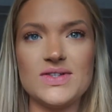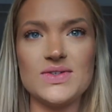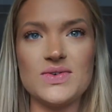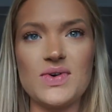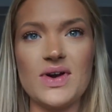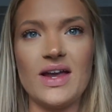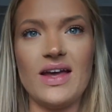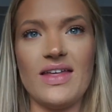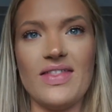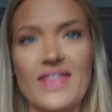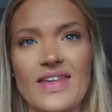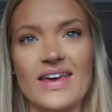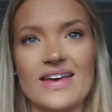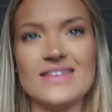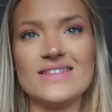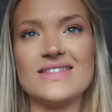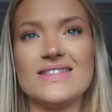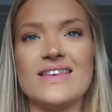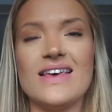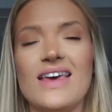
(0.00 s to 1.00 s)
story on
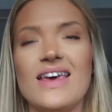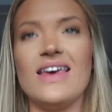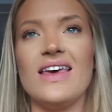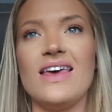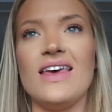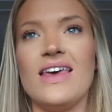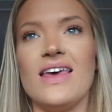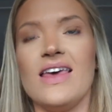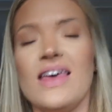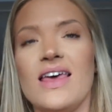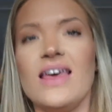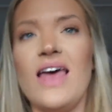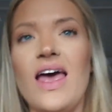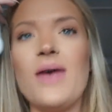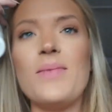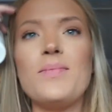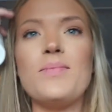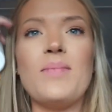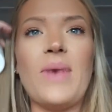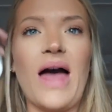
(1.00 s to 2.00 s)
this.
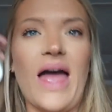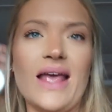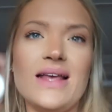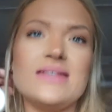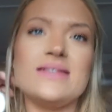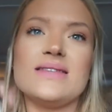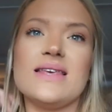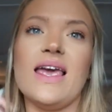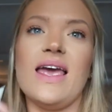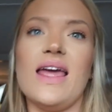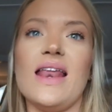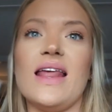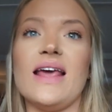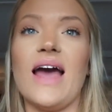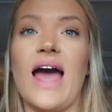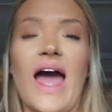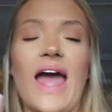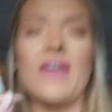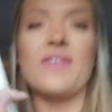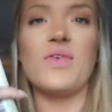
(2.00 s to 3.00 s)
My skin,
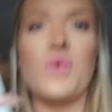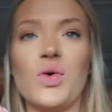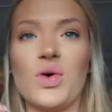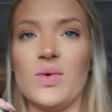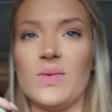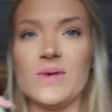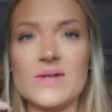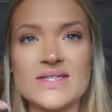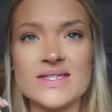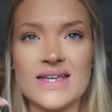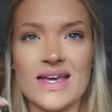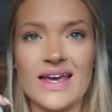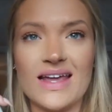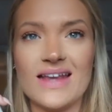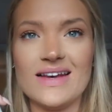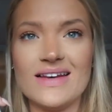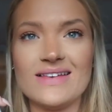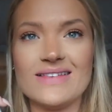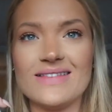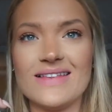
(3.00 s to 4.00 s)
I have horrible
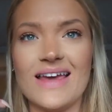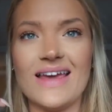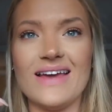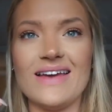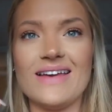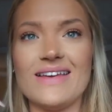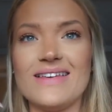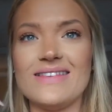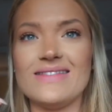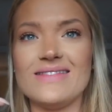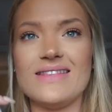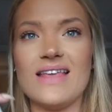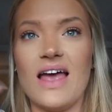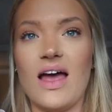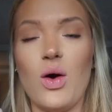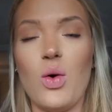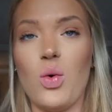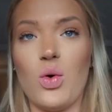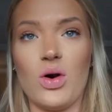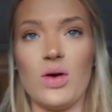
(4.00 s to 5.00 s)
skin, like
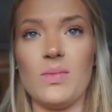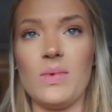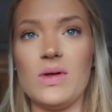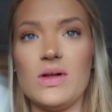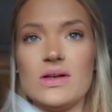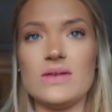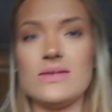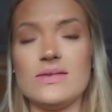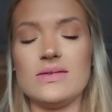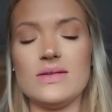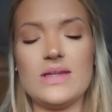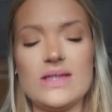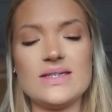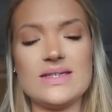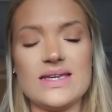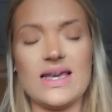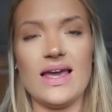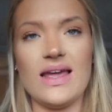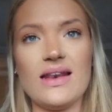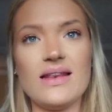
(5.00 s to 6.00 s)
horrible
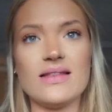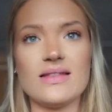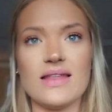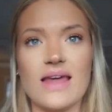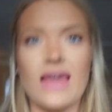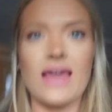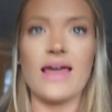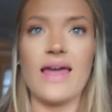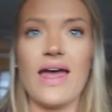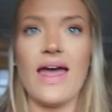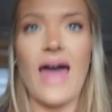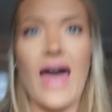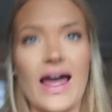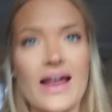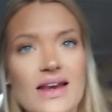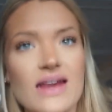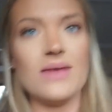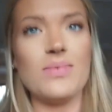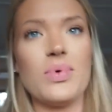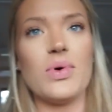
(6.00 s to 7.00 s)
skin, like
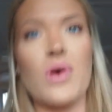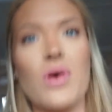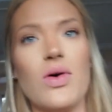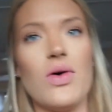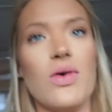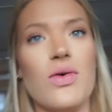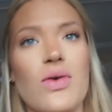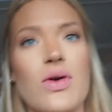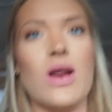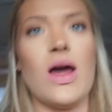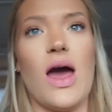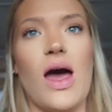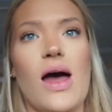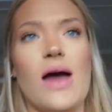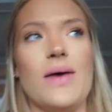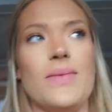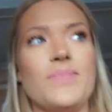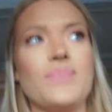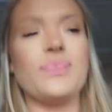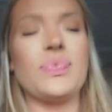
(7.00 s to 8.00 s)
acne prone,
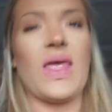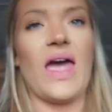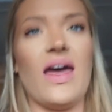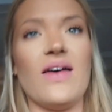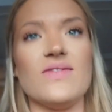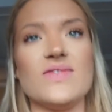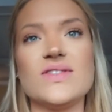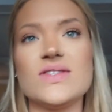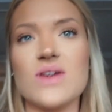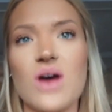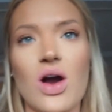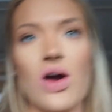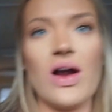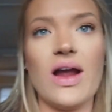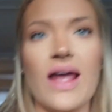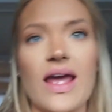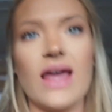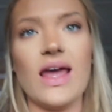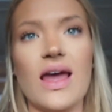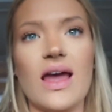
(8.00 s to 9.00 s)
I have
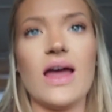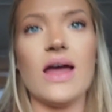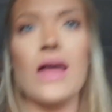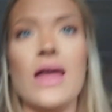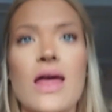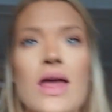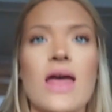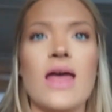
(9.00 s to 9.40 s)
scarring,